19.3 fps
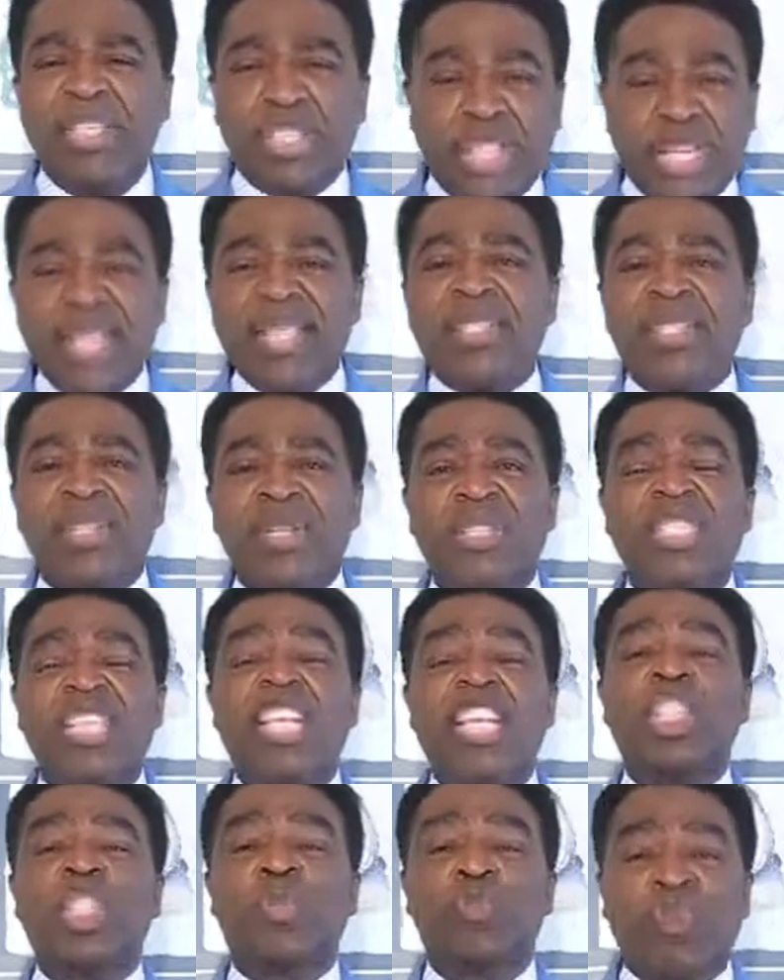Jesus
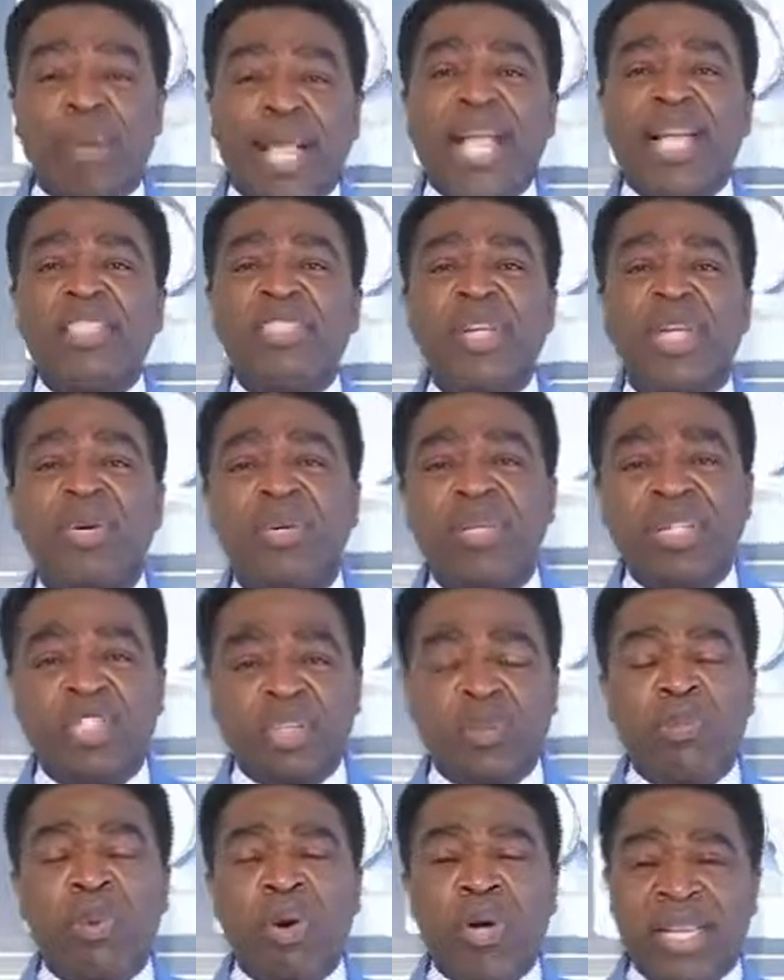is speaking to you
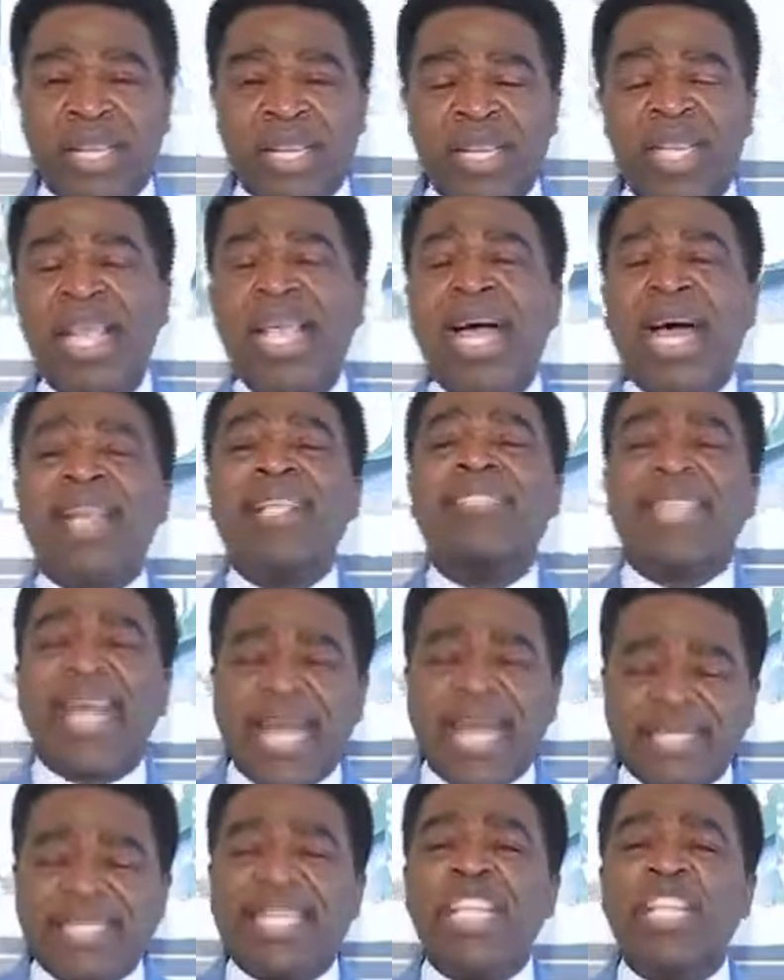this morning and is
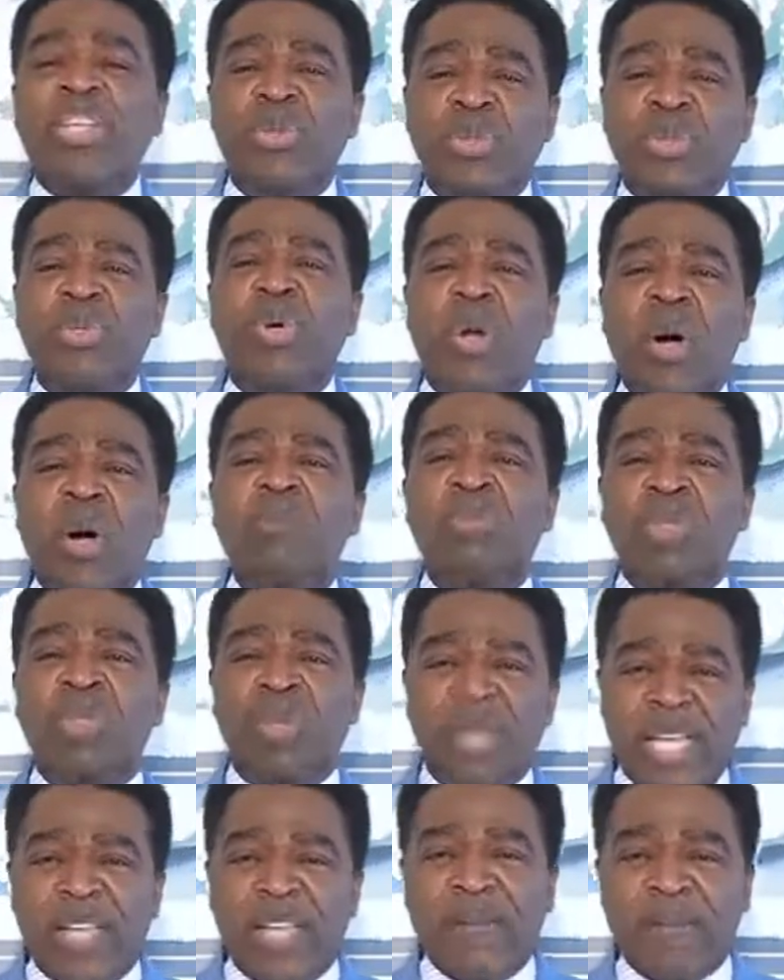asking you to come
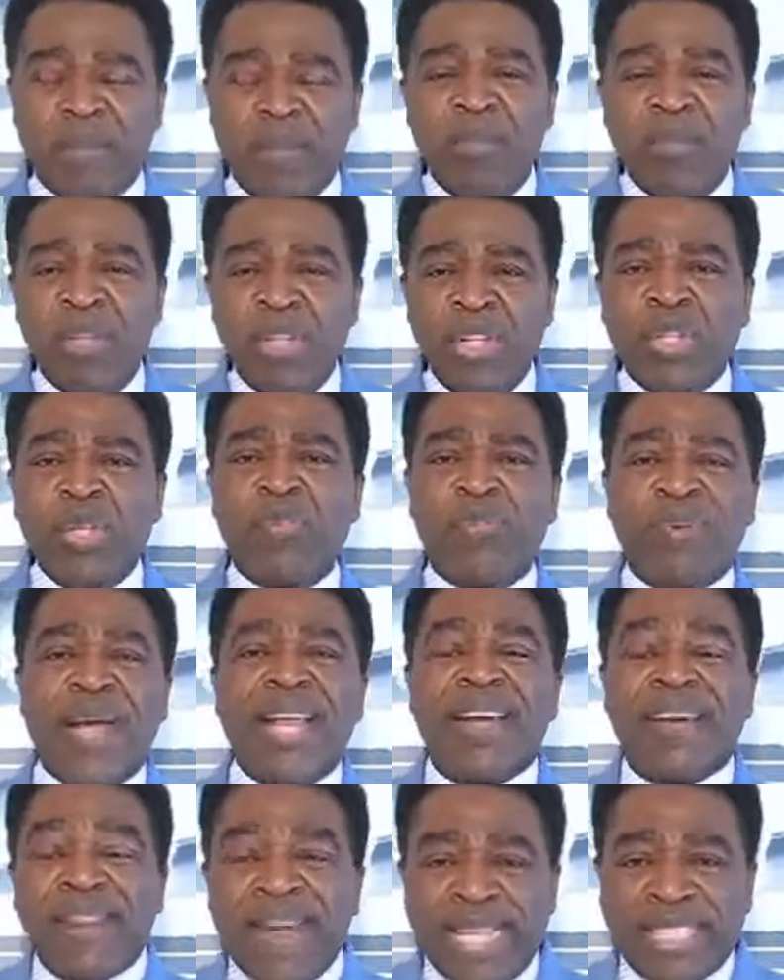to him to
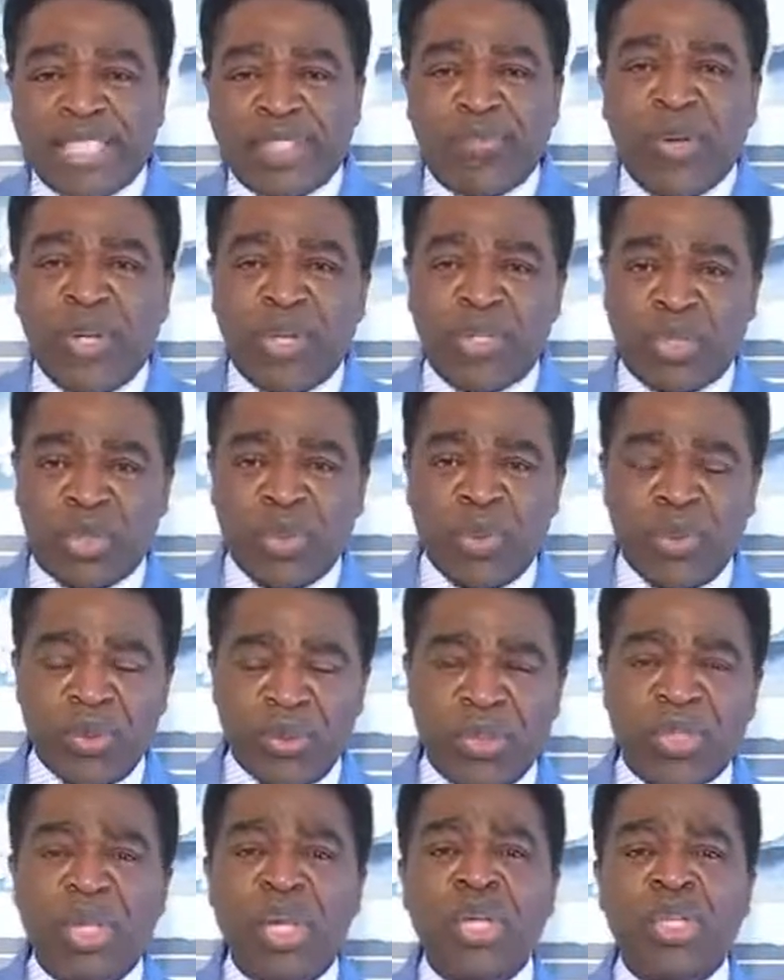find rest for your
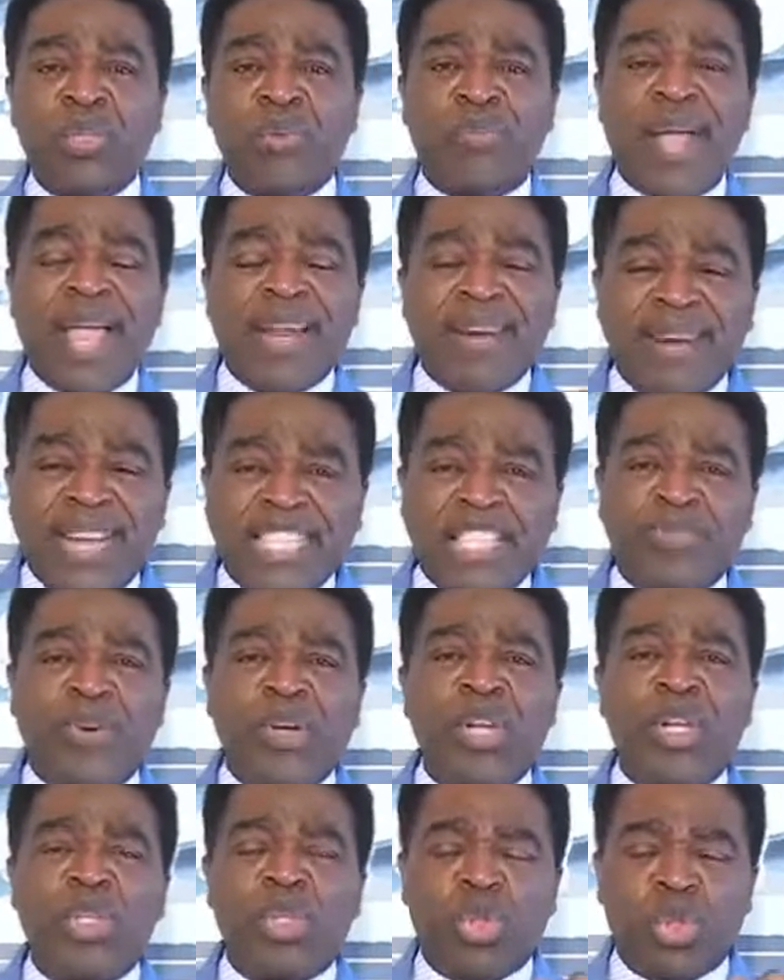souls, to find rest
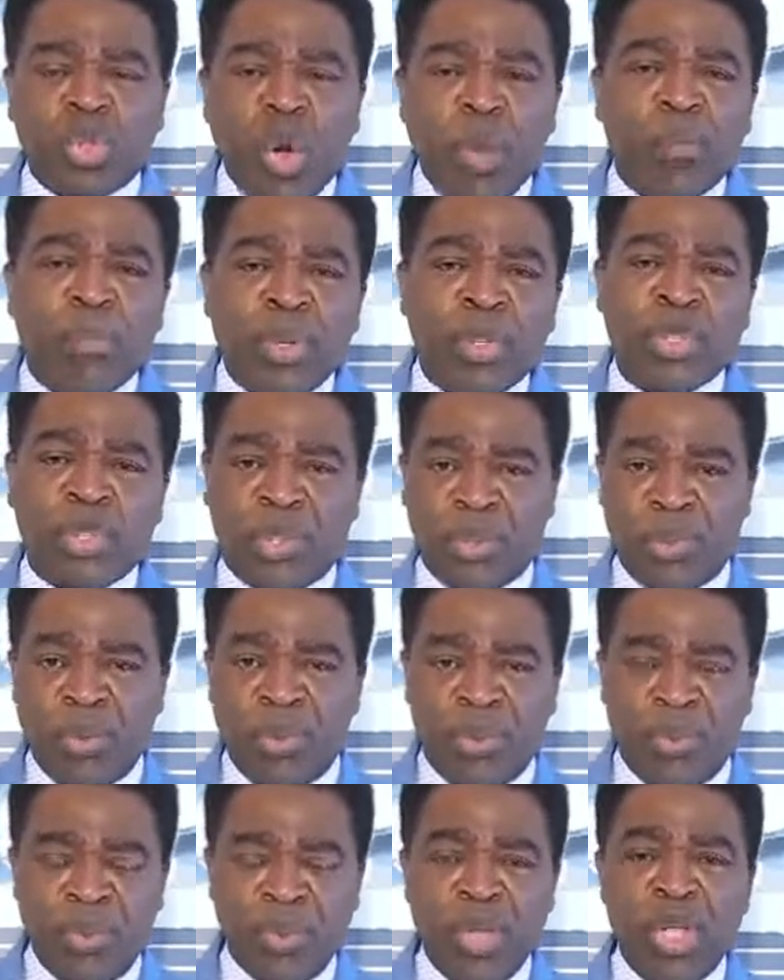for the troubled
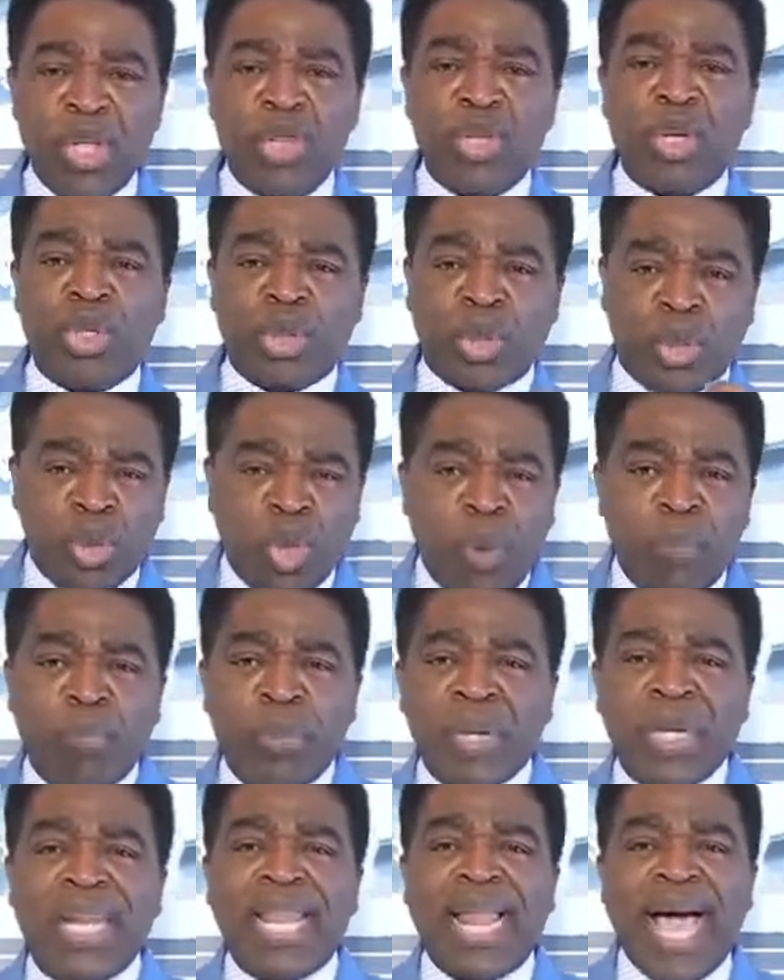soul, your
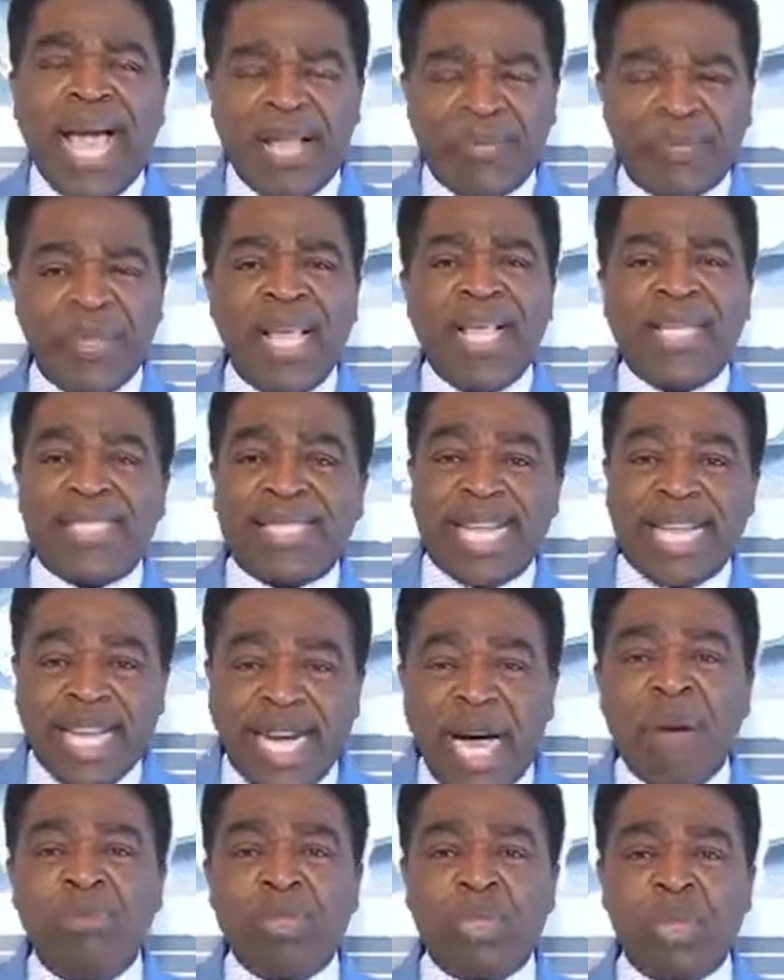troubled life. He said,
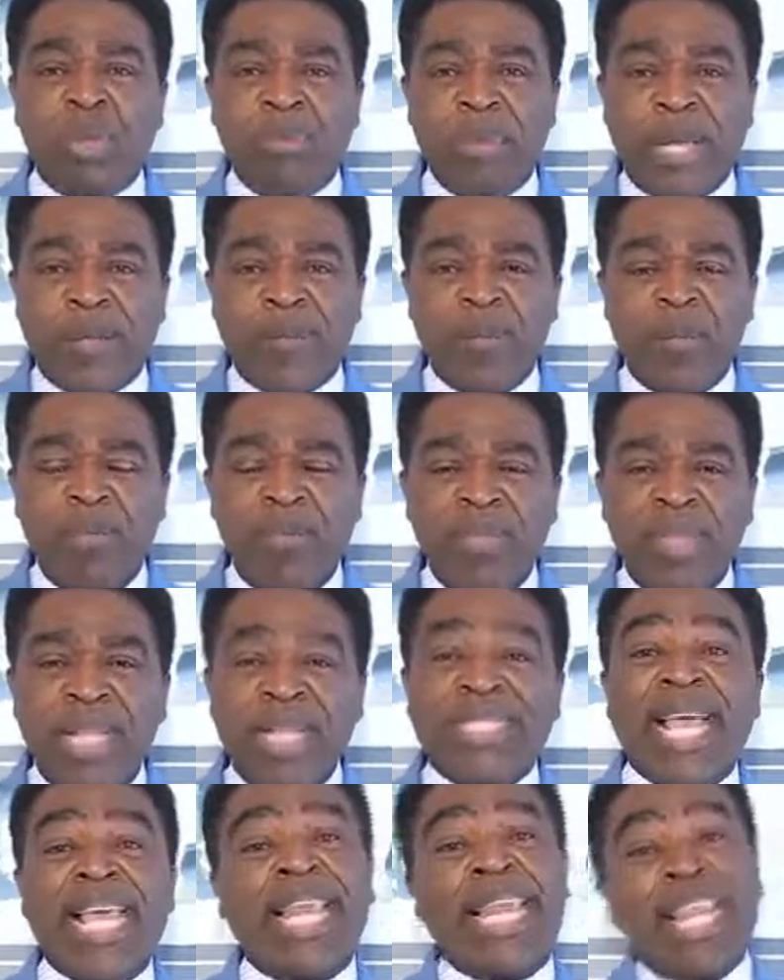Come to me.
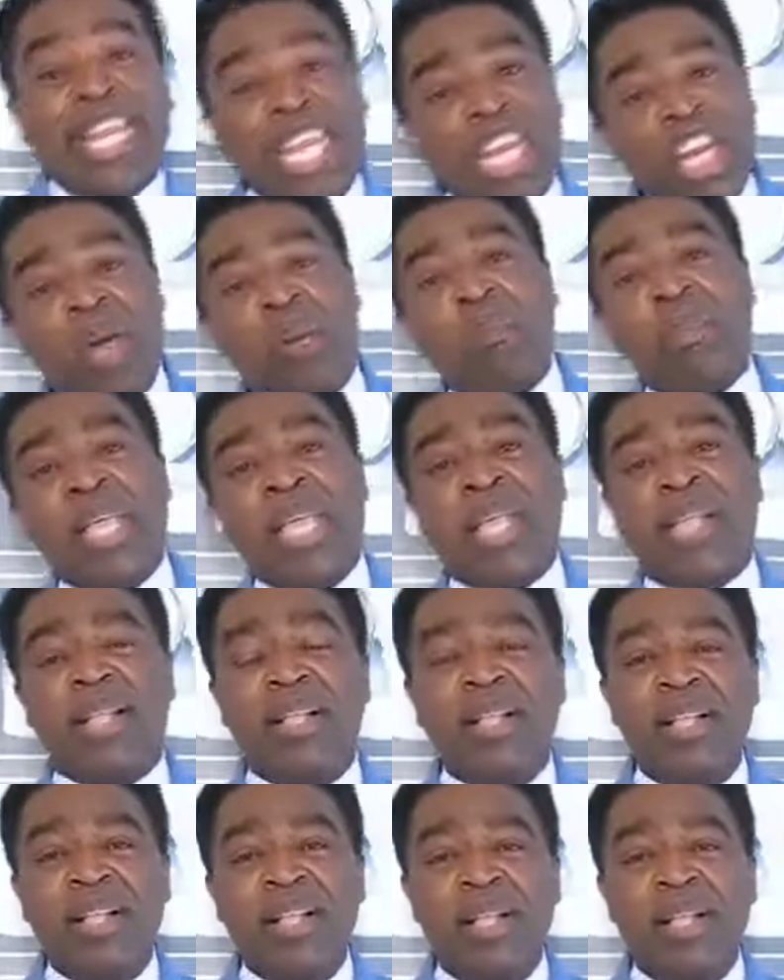He said, Lean on me.